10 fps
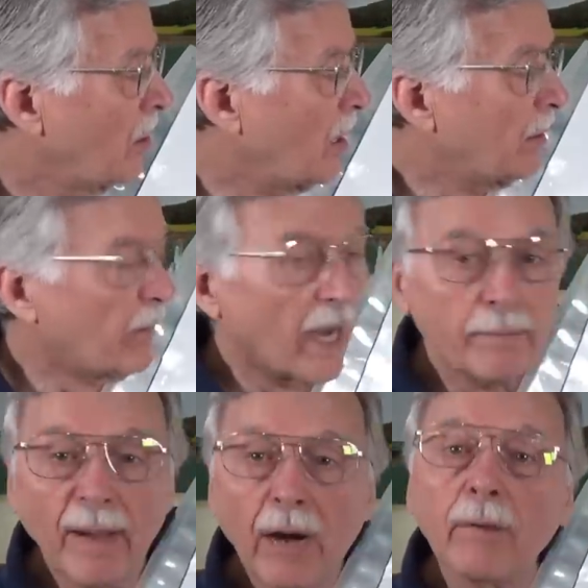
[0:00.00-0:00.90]
on my
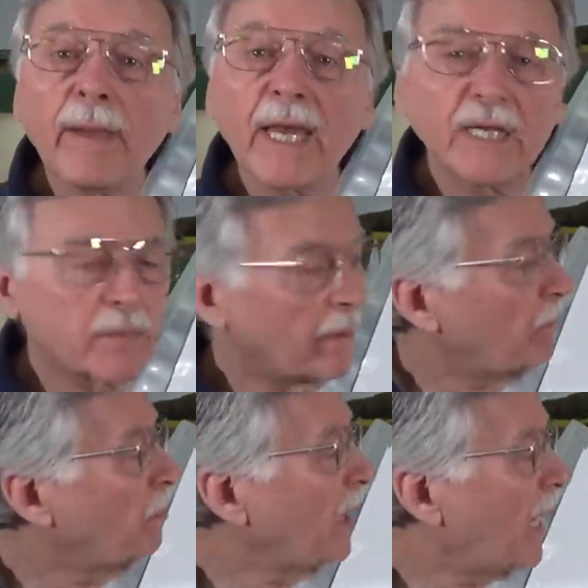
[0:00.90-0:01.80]
power
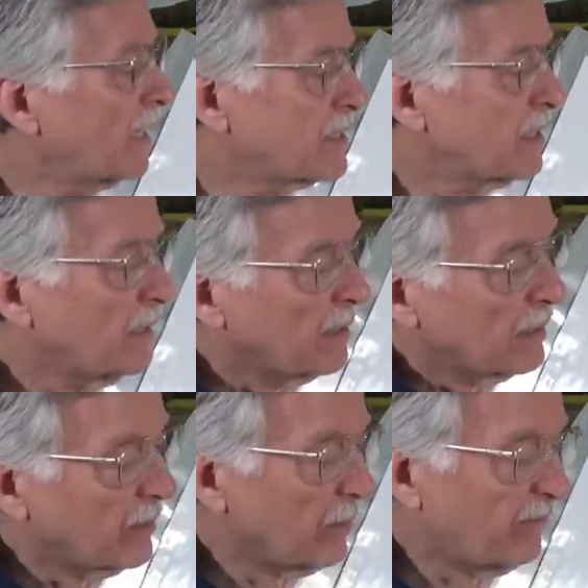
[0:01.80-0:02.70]
management blocks,
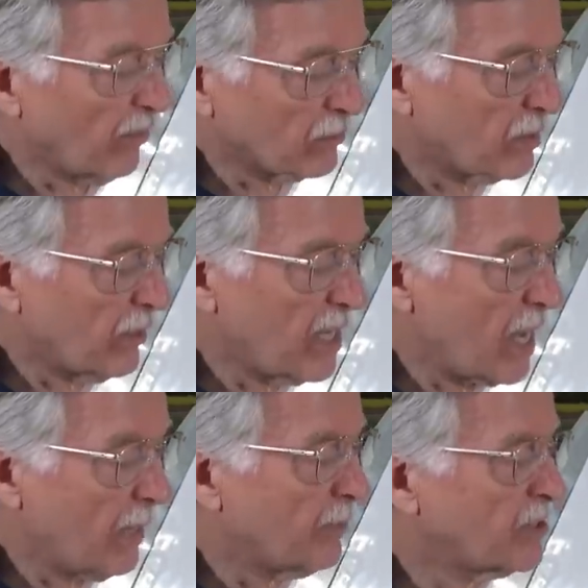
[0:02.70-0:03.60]
the
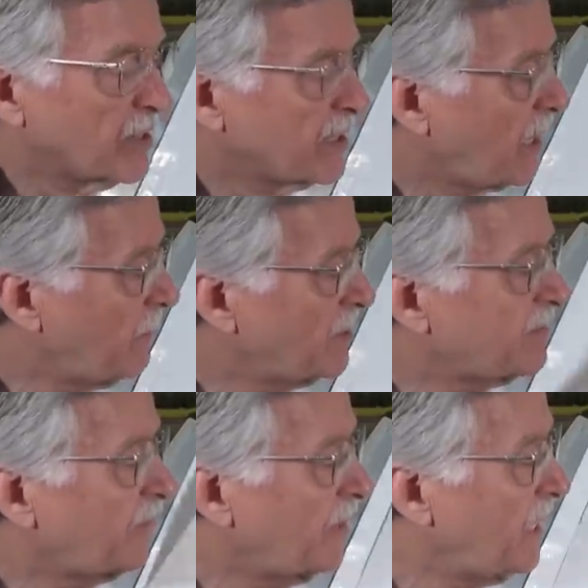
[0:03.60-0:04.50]
amperage
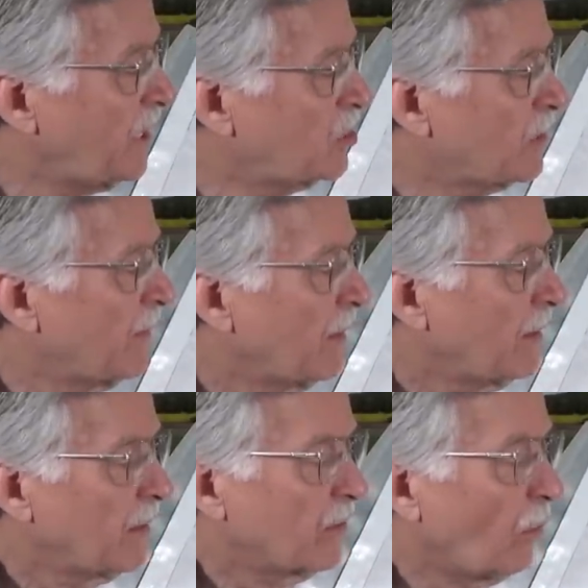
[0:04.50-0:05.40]
assignments for each,
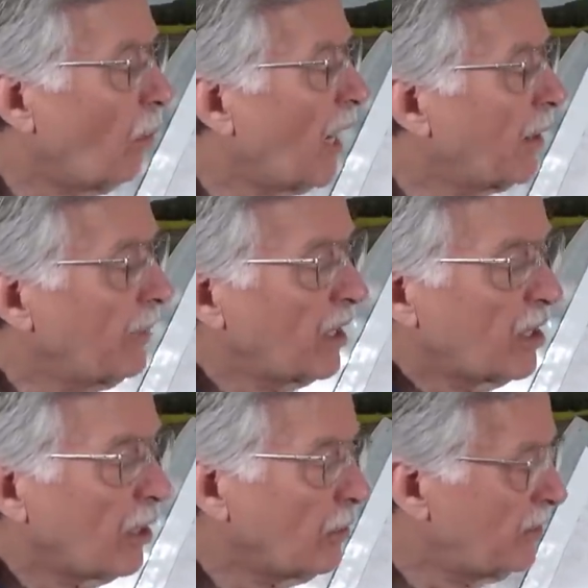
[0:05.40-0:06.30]
the wiring
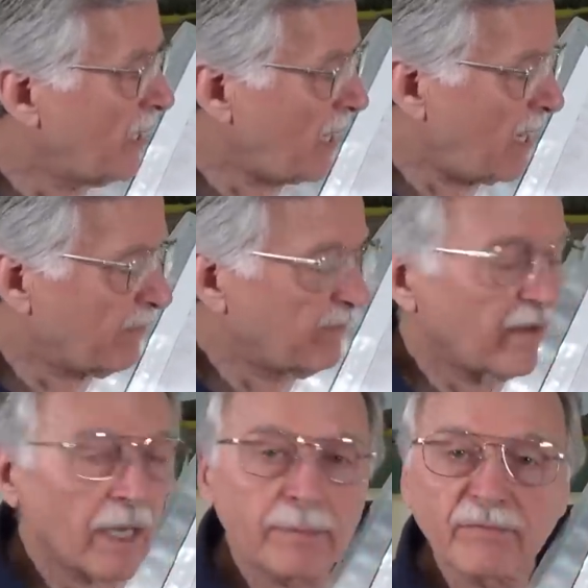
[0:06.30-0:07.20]
code that I have
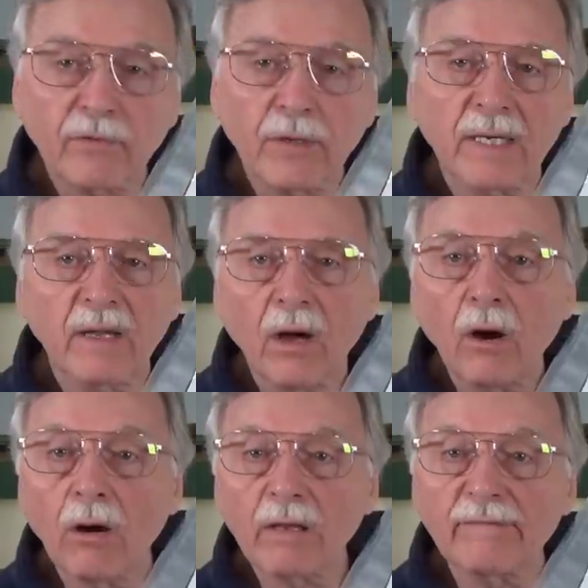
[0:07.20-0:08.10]
developed for it.
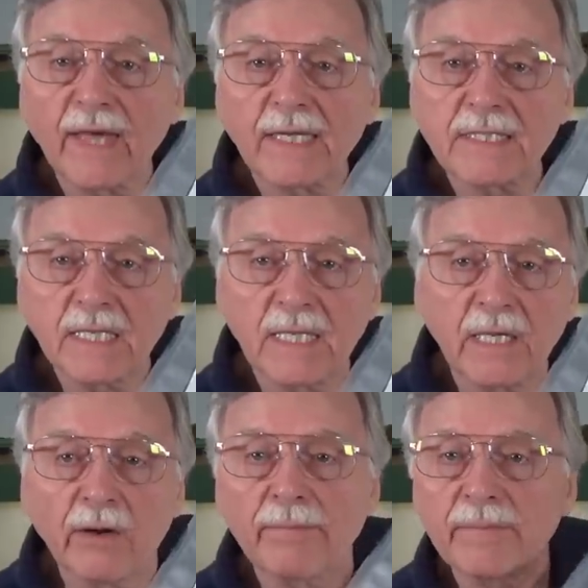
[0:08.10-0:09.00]
All of that is in
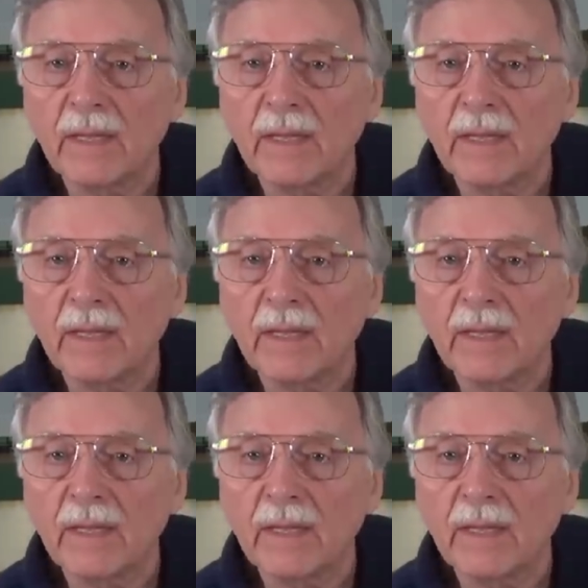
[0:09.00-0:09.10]
here.